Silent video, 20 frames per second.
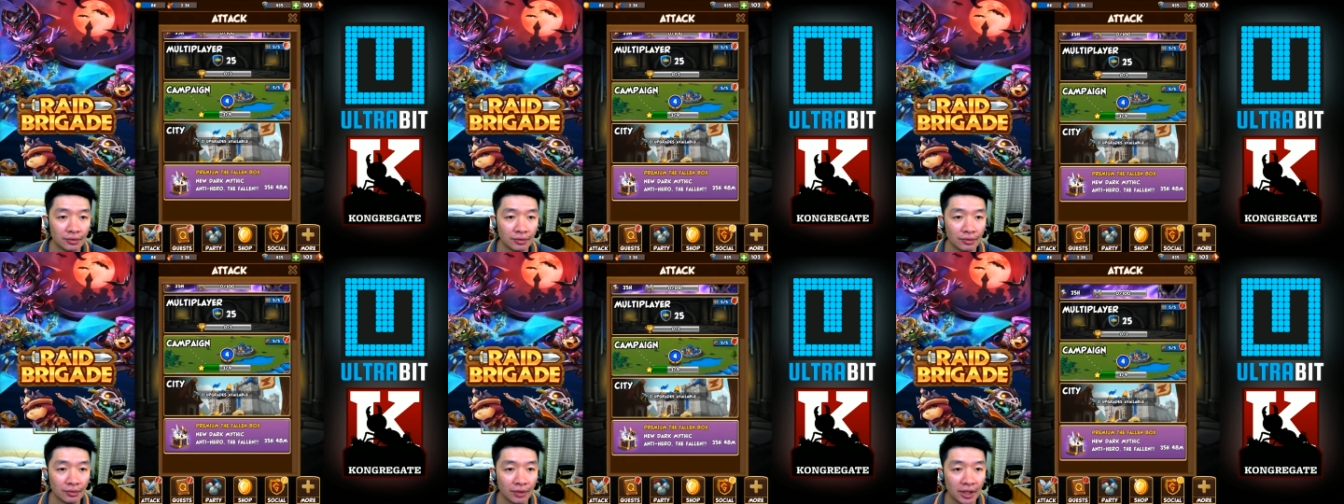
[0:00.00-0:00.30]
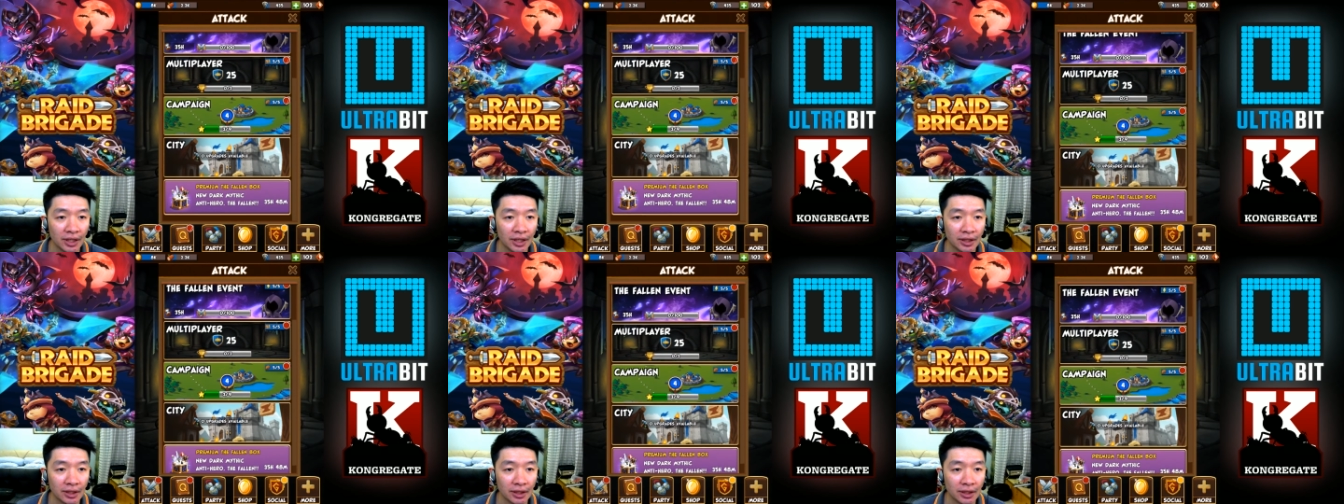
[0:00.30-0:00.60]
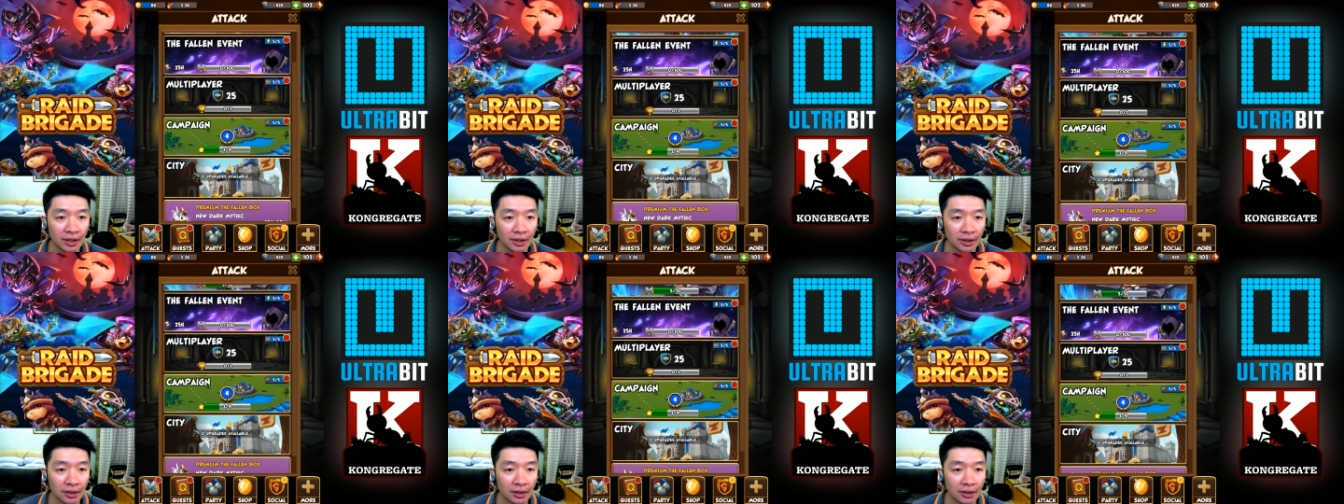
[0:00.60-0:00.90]

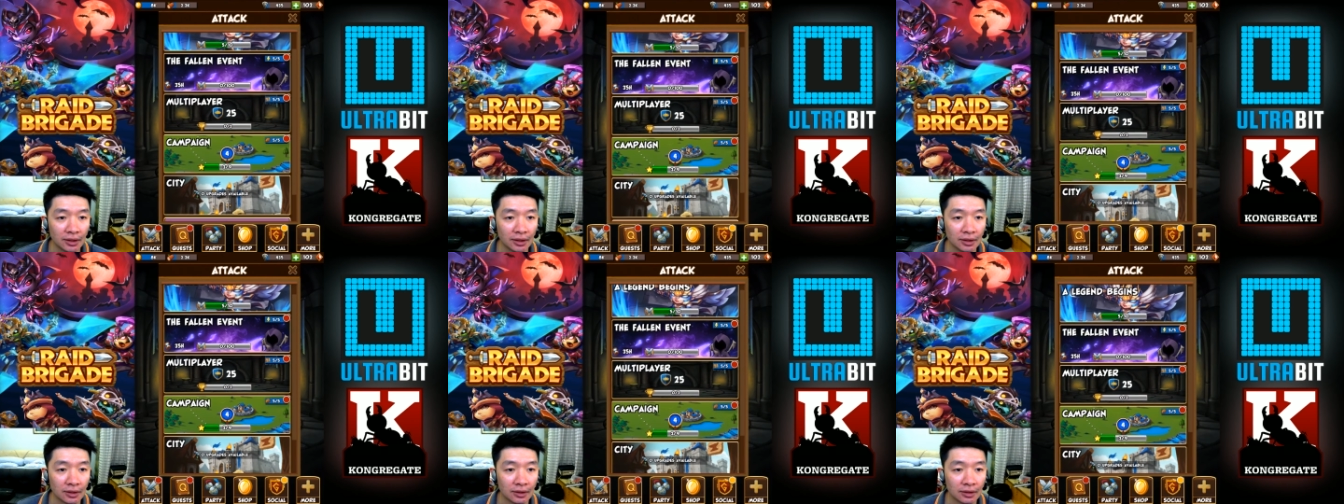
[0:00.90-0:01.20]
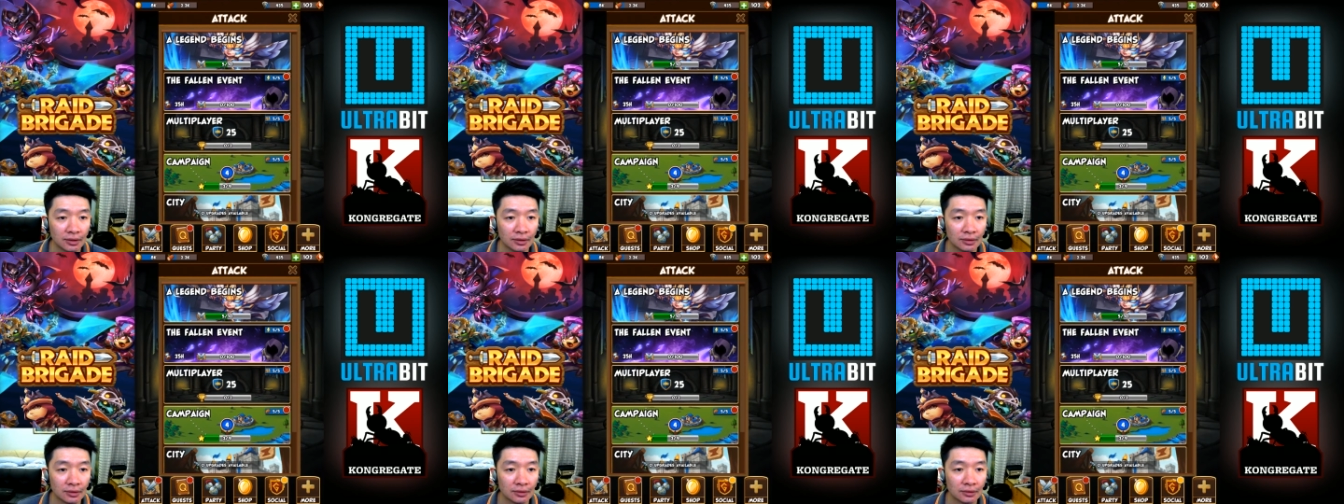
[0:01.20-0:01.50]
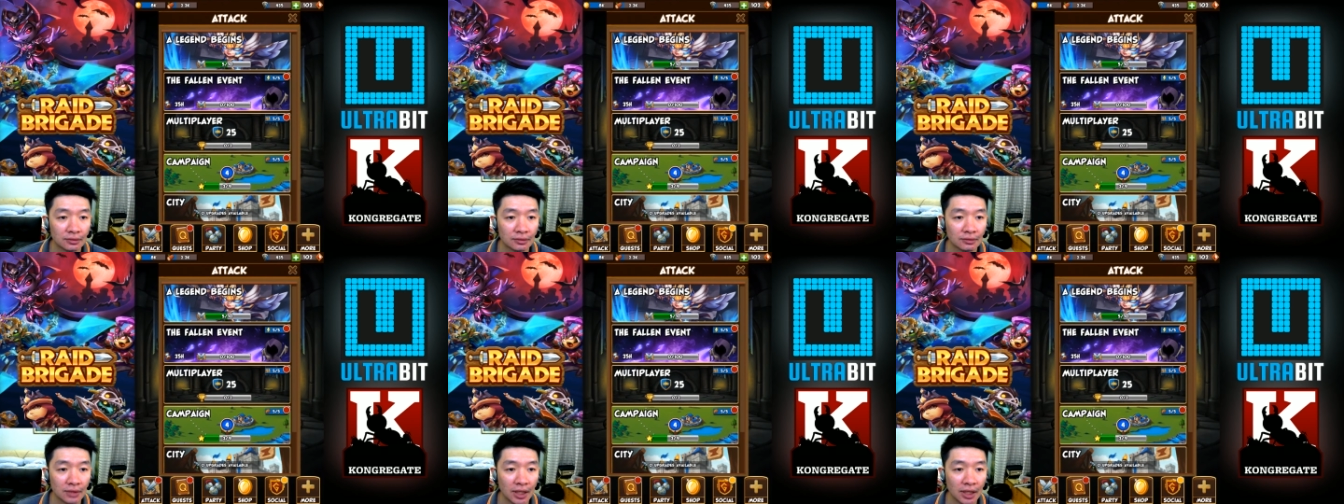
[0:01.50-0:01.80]
Rating.
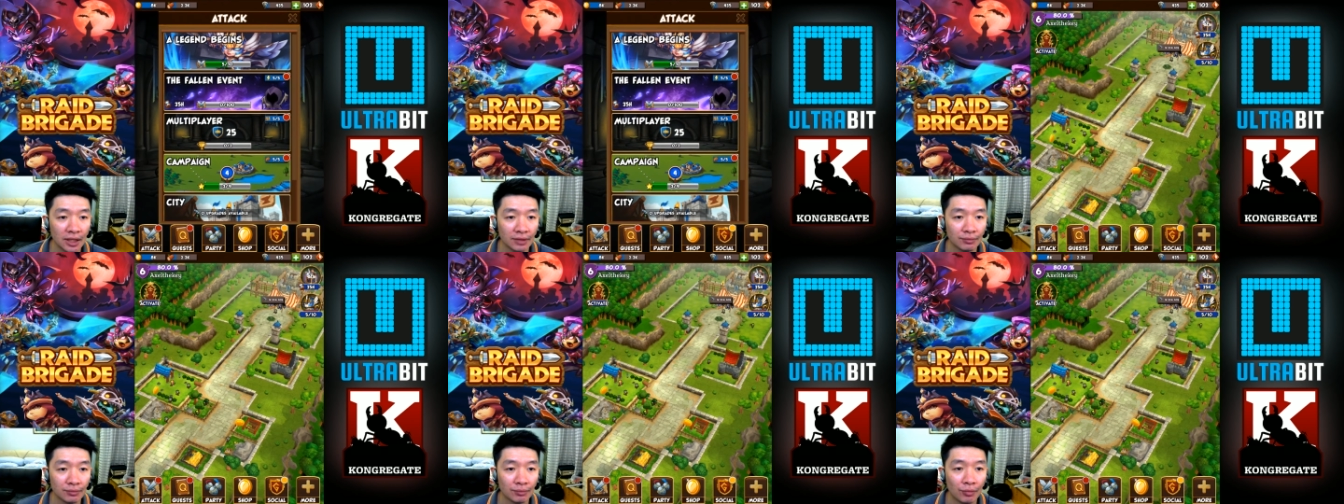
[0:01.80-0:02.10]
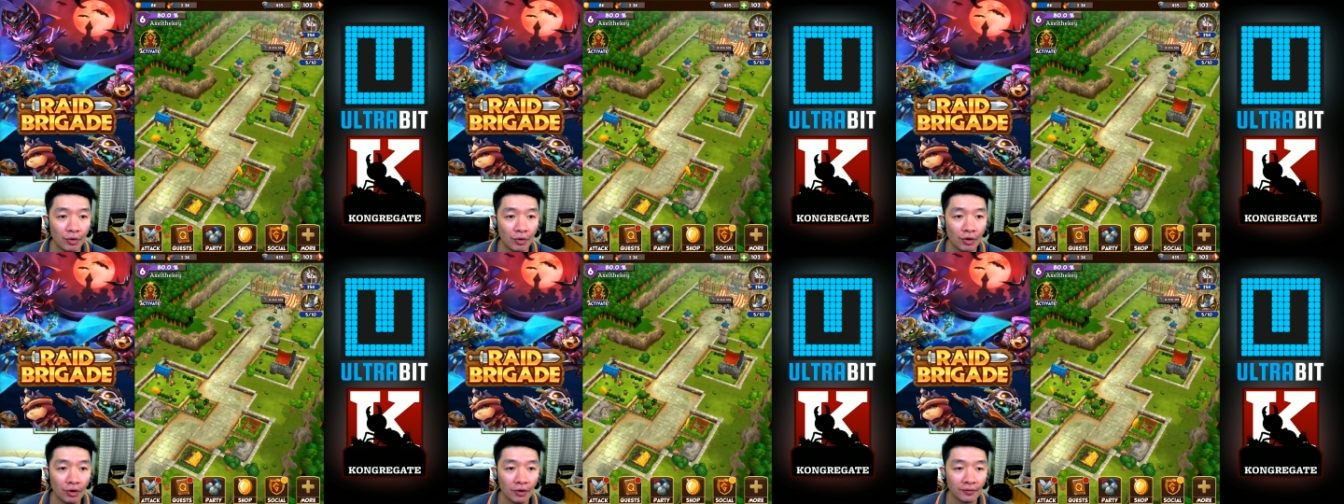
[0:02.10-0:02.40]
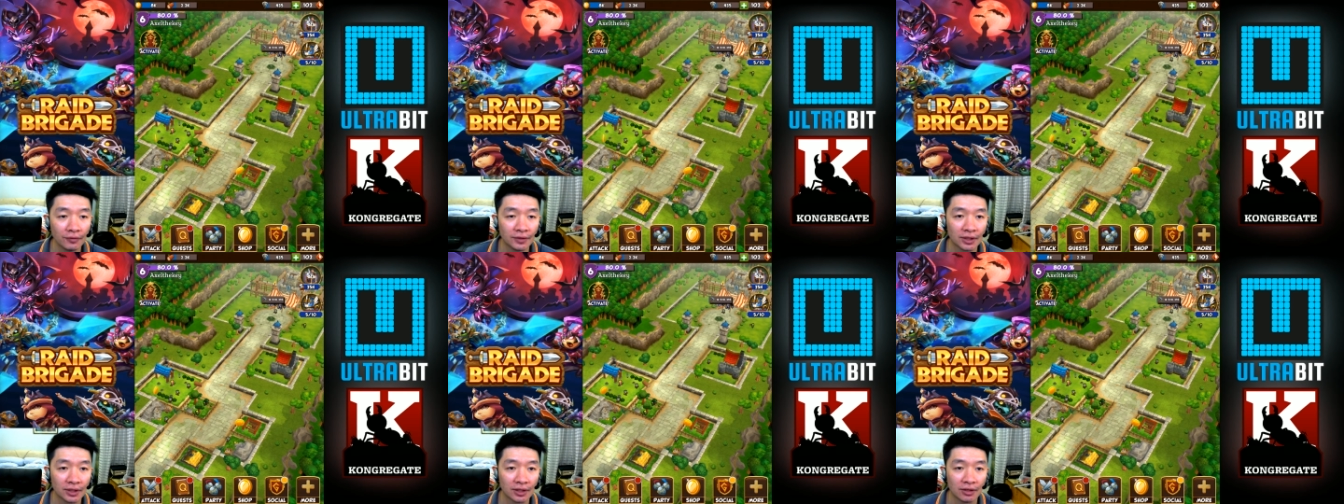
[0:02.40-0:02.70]
Alright, more
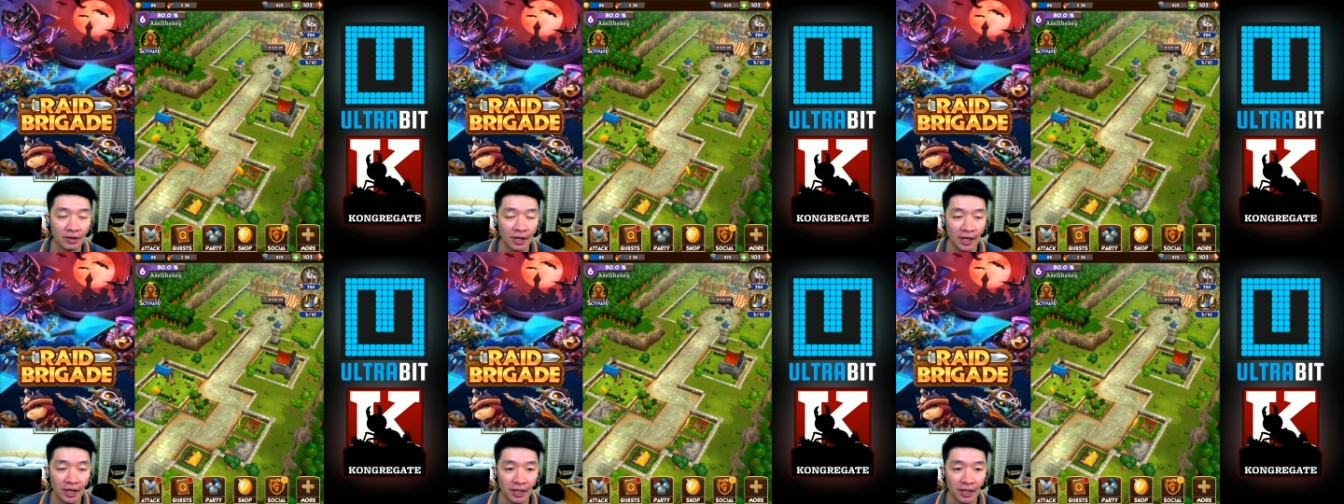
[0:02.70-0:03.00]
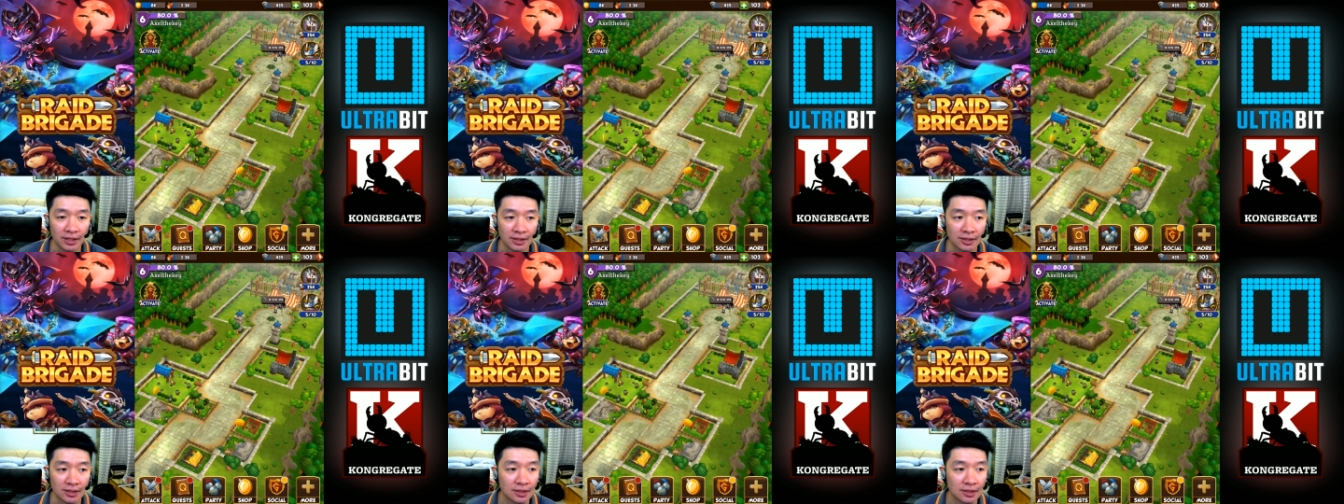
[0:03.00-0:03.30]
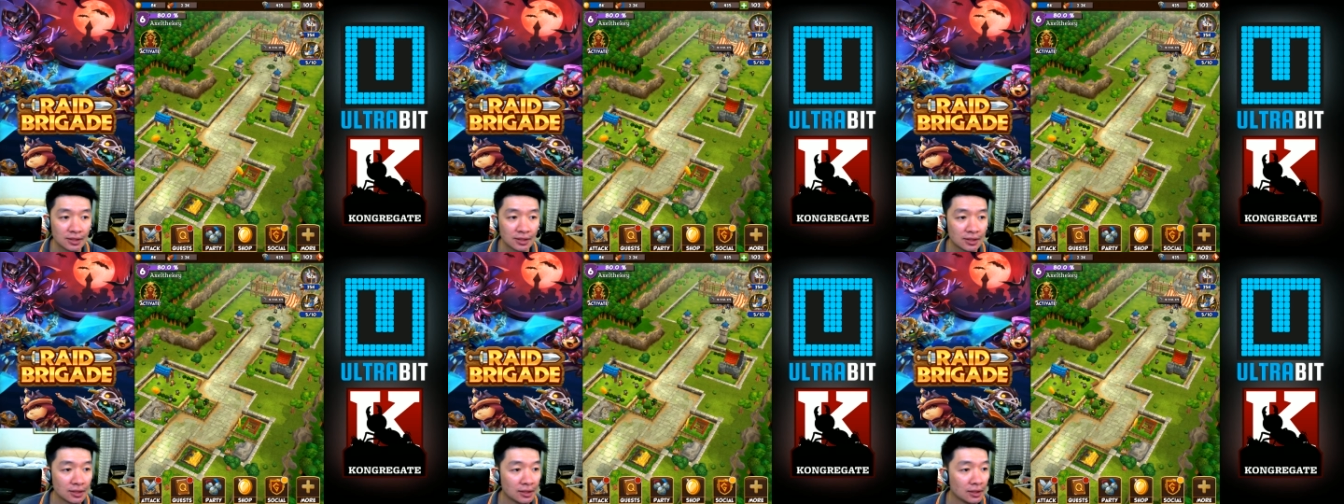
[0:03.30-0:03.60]
of the
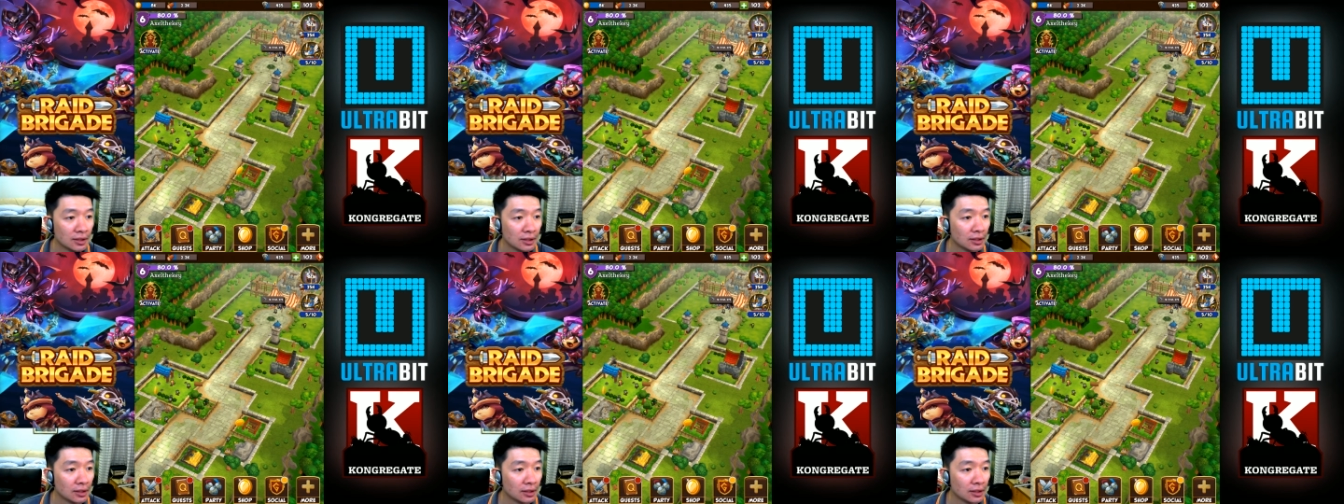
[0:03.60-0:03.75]
quest.